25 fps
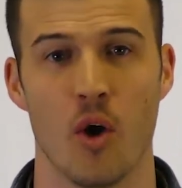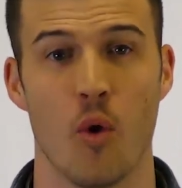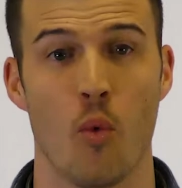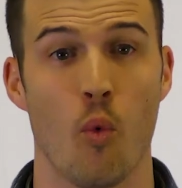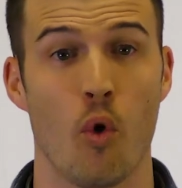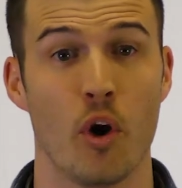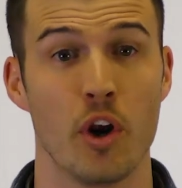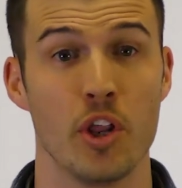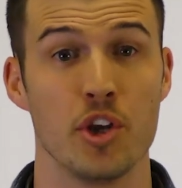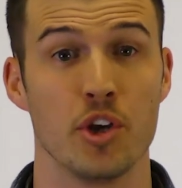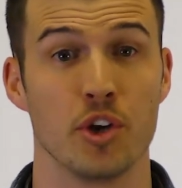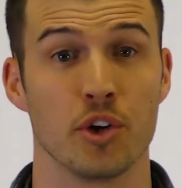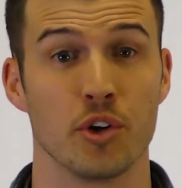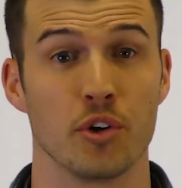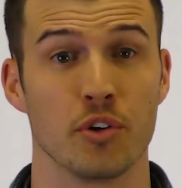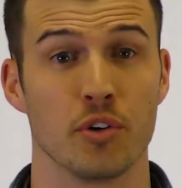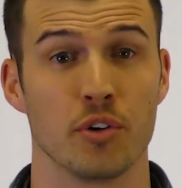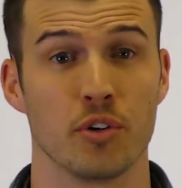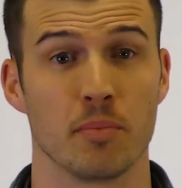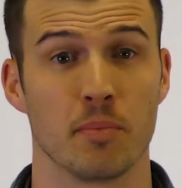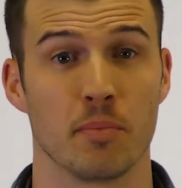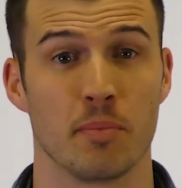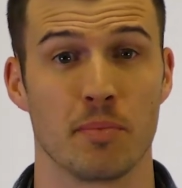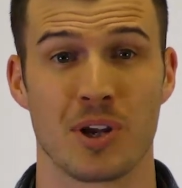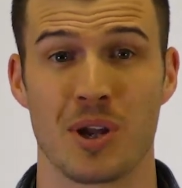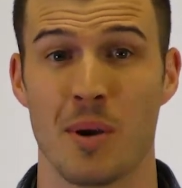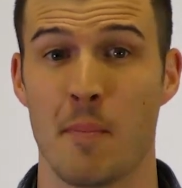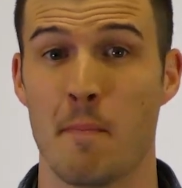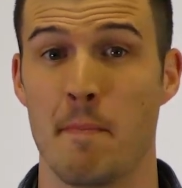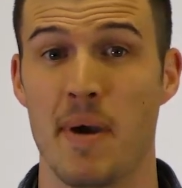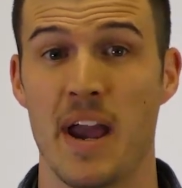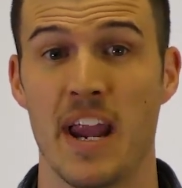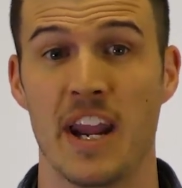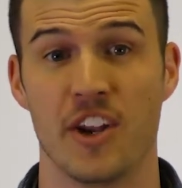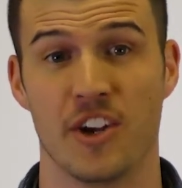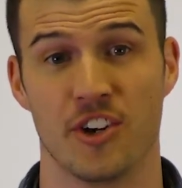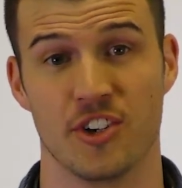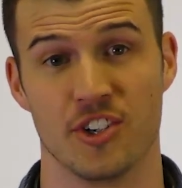What do your
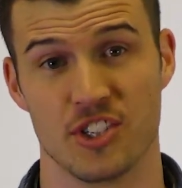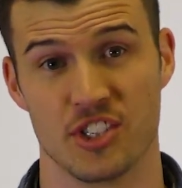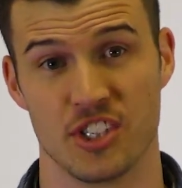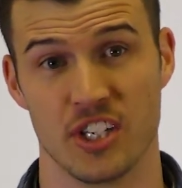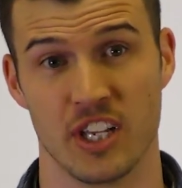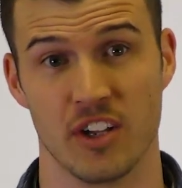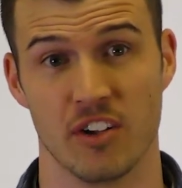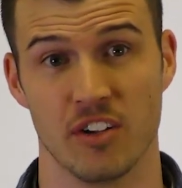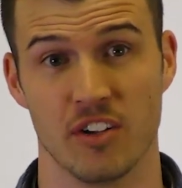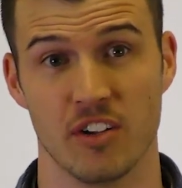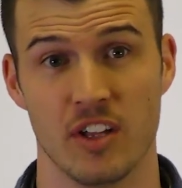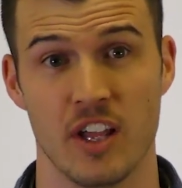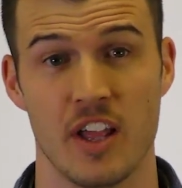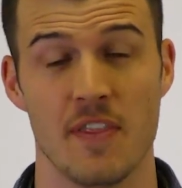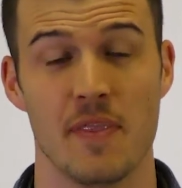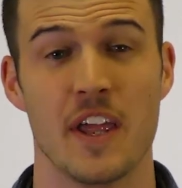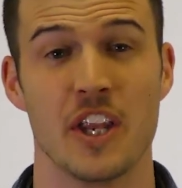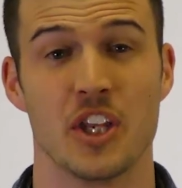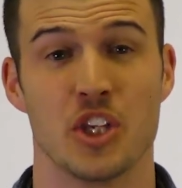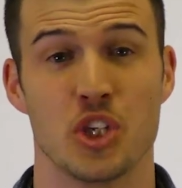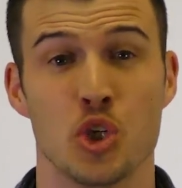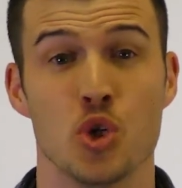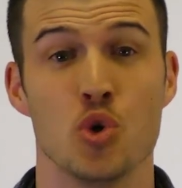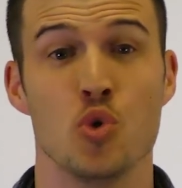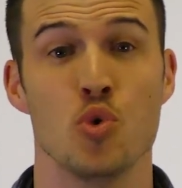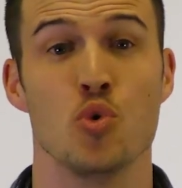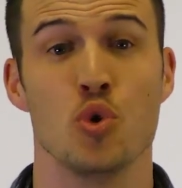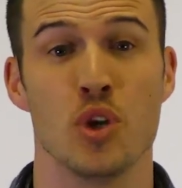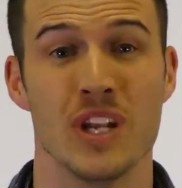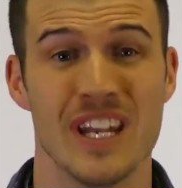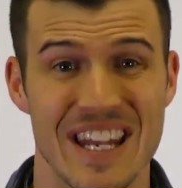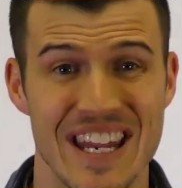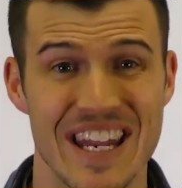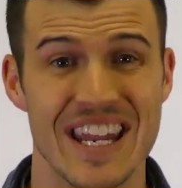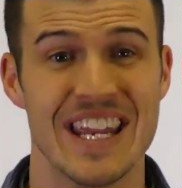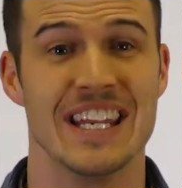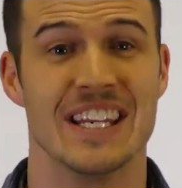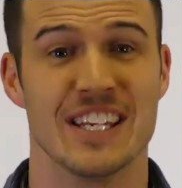competitors sell that you
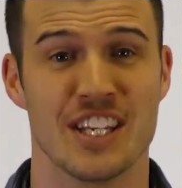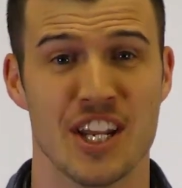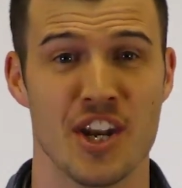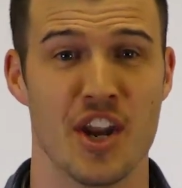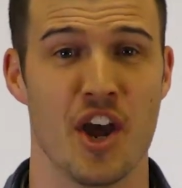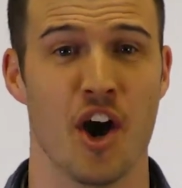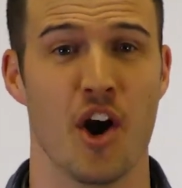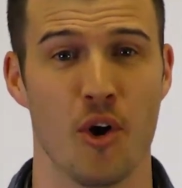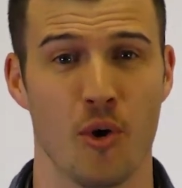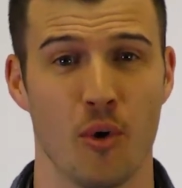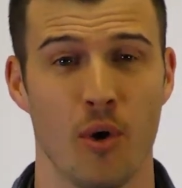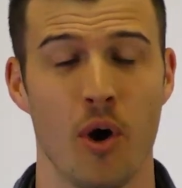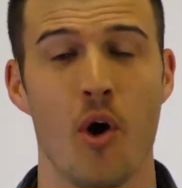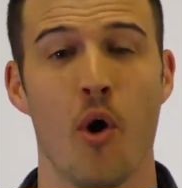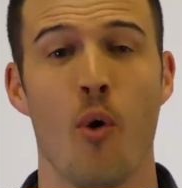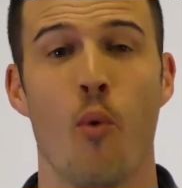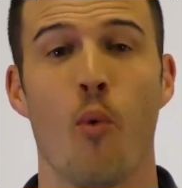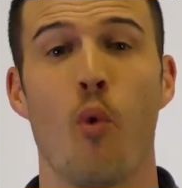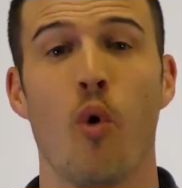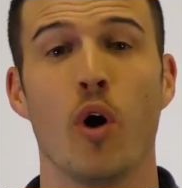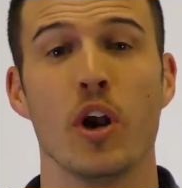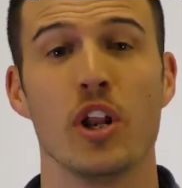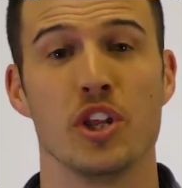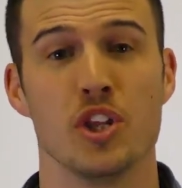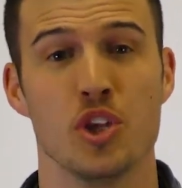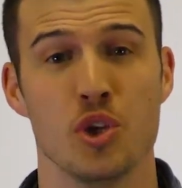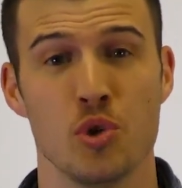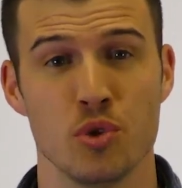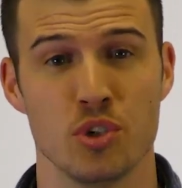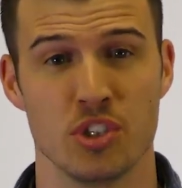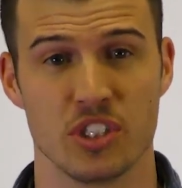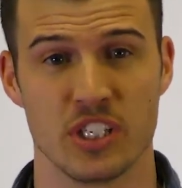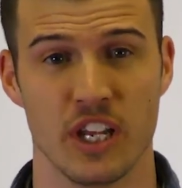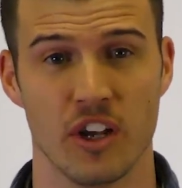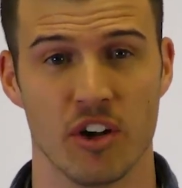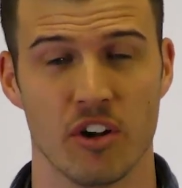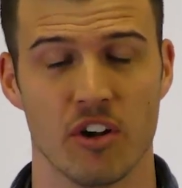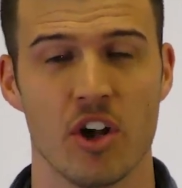need to know? What do you
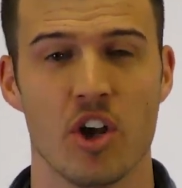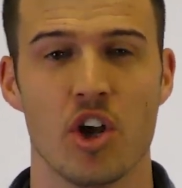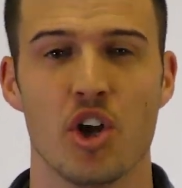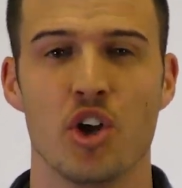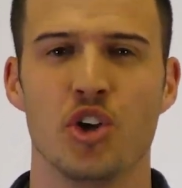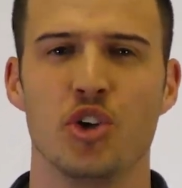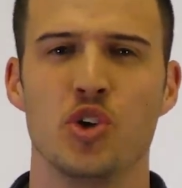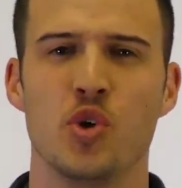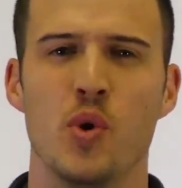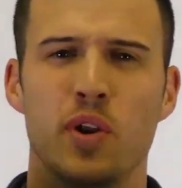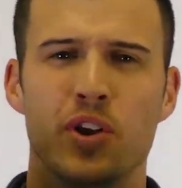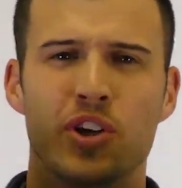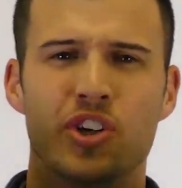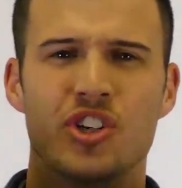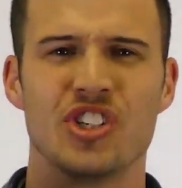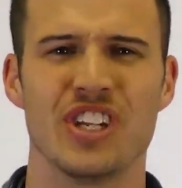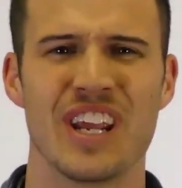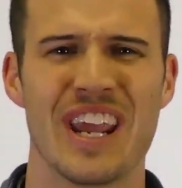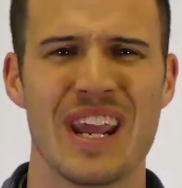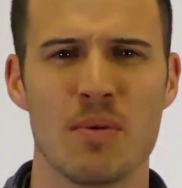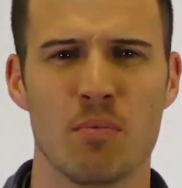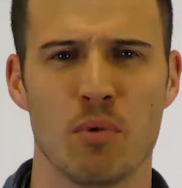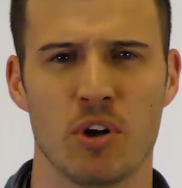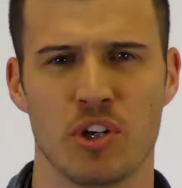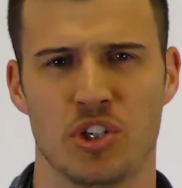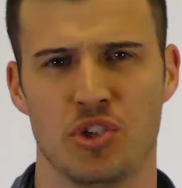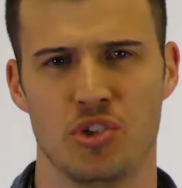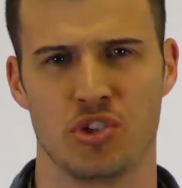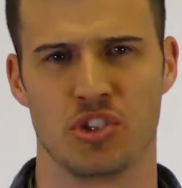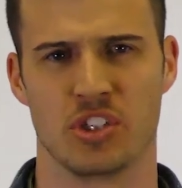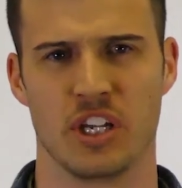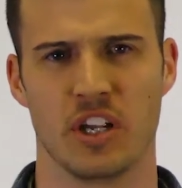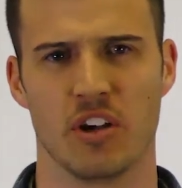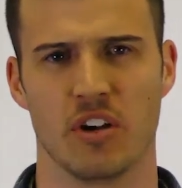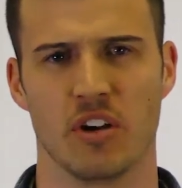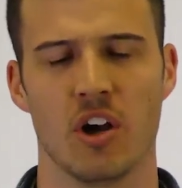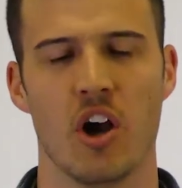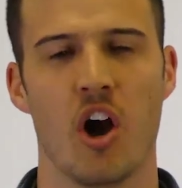sell? Do you understand what you
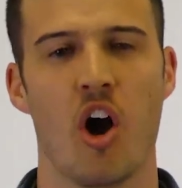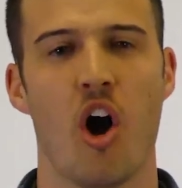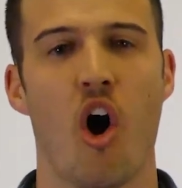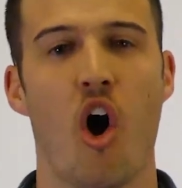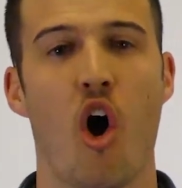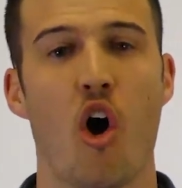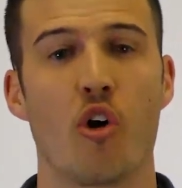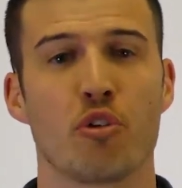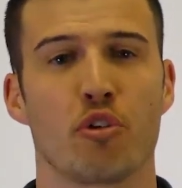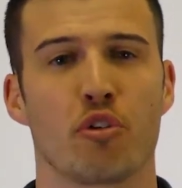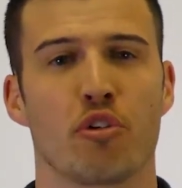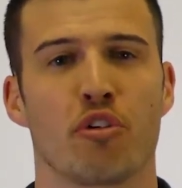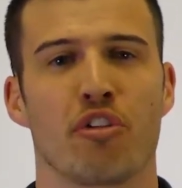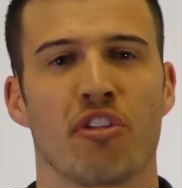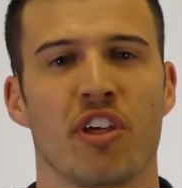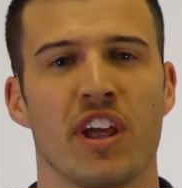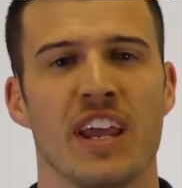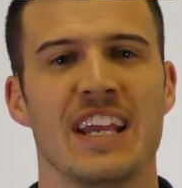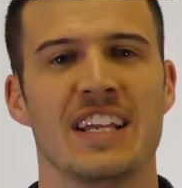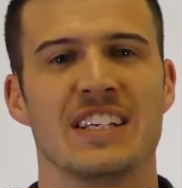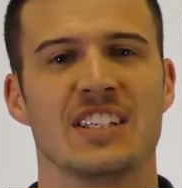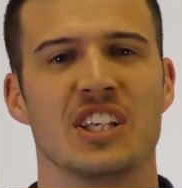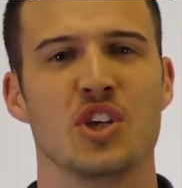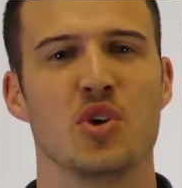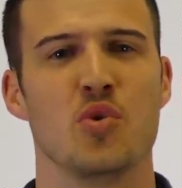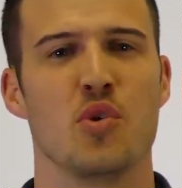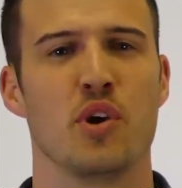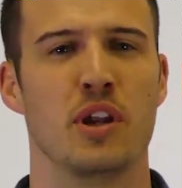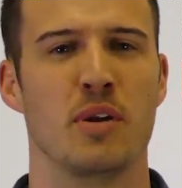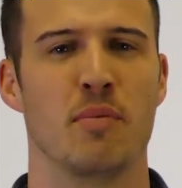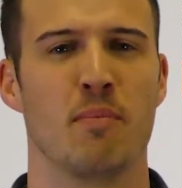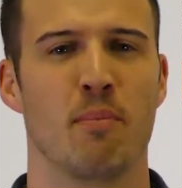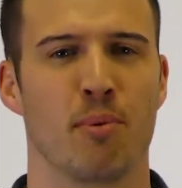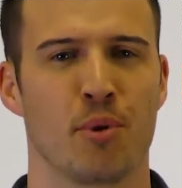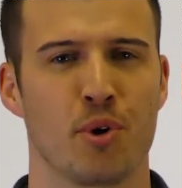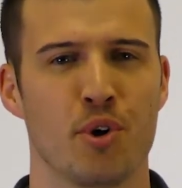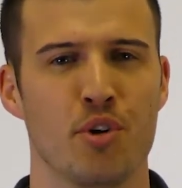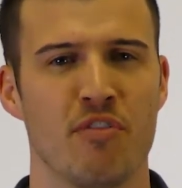sell? Are there things that you can
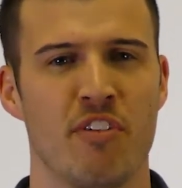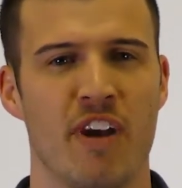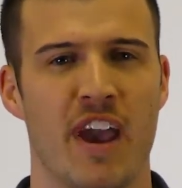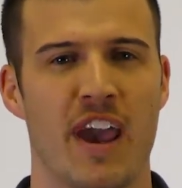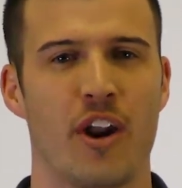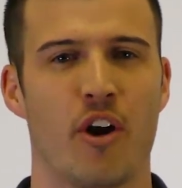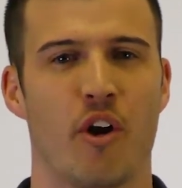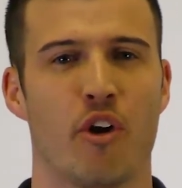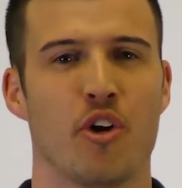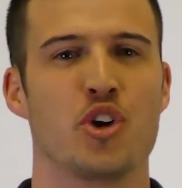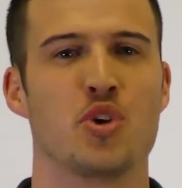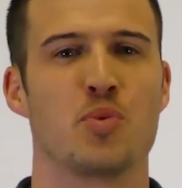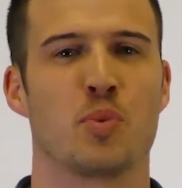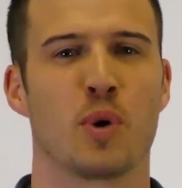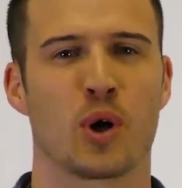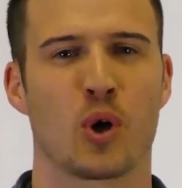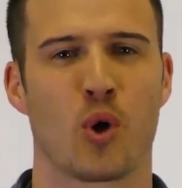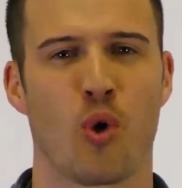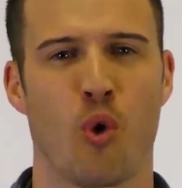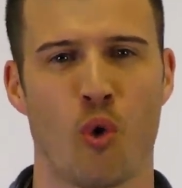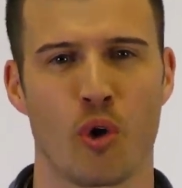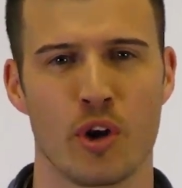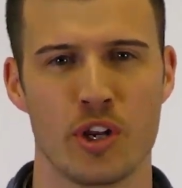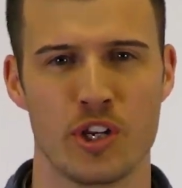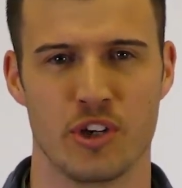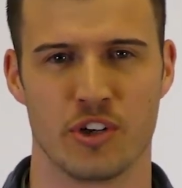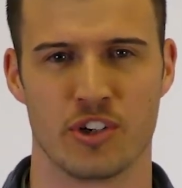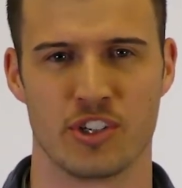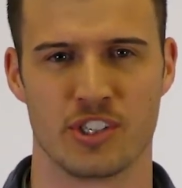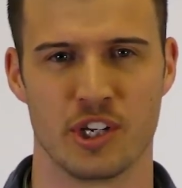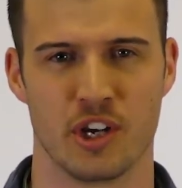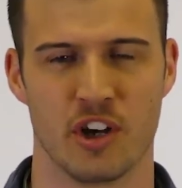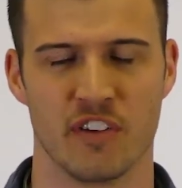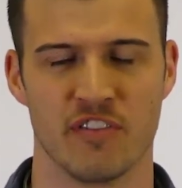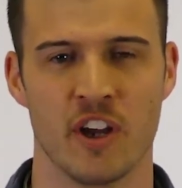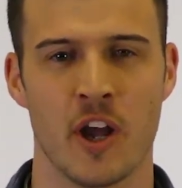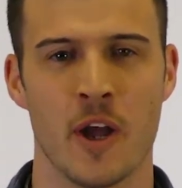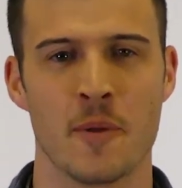improve at? Are you recording
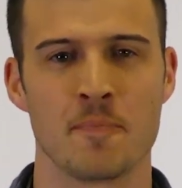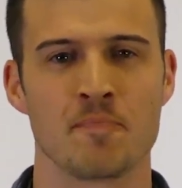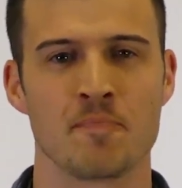yourself?